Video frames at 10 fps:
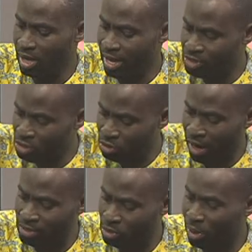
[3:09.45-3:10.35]

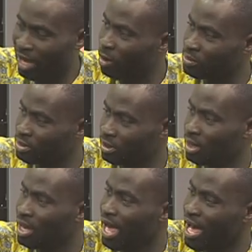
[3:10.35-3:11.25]
extract or helps in
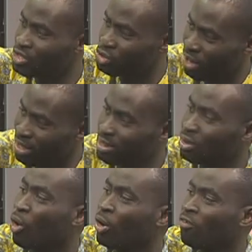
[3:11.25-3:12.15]
extracting
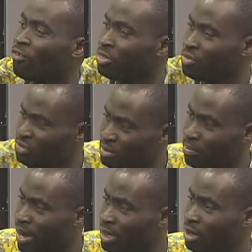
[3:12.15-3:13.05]
oil from the
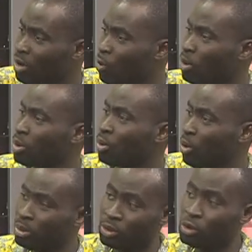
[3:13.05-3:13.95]
seabed, what they
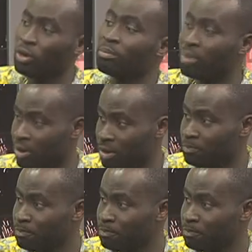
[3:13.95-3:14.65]
call the turret bearing.